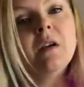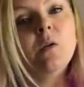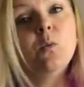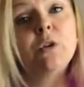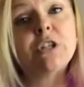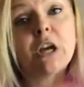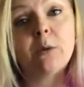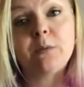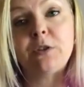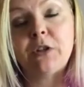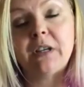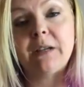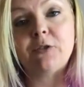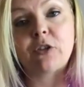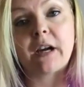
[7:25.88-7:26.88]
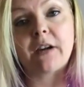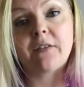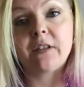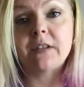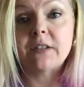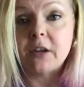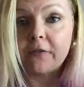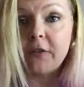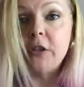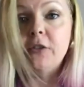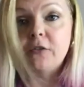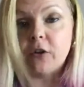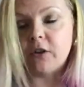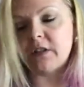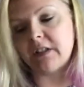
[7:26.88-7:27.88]
which helps you keep track of the stuff that
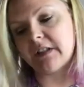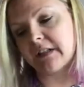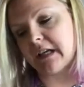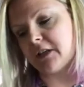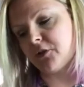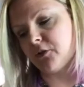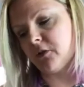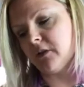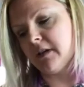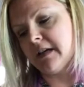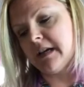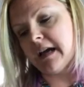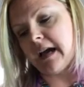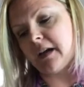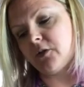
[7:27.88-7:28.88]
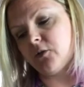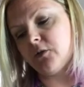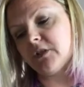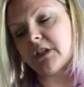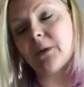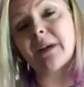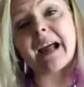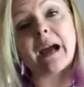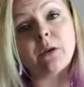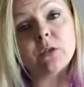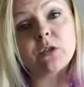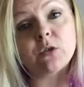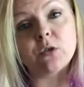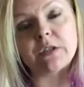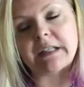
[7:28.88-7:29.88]
you've got to schedule, and also an
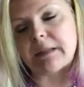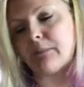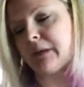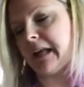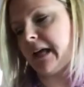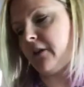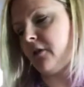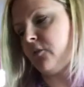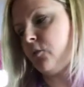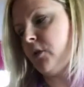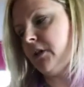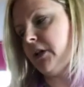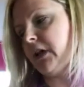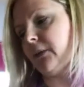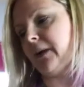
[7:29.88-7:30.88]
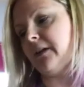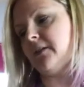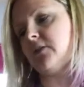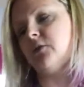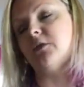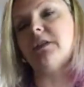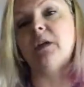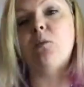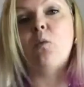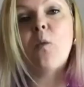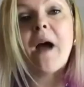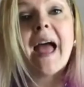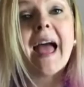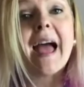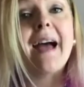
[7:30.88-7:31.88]
outsourcing planner of what you're going to outsource and
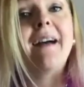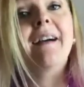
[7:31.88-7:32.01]
where.